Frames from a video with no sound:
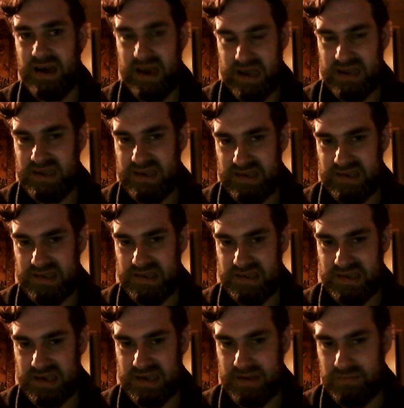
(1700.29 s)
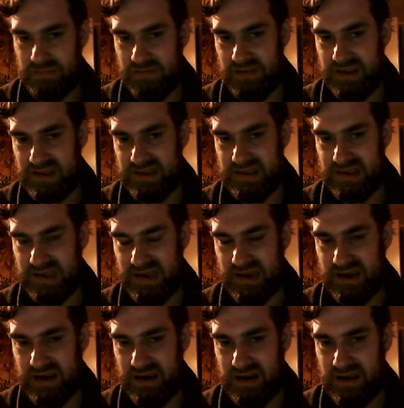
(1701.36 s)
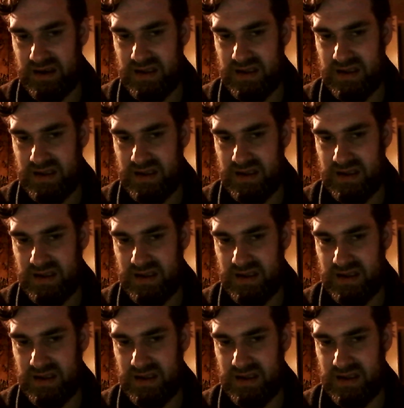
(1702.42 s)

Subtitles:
and it's the same VCR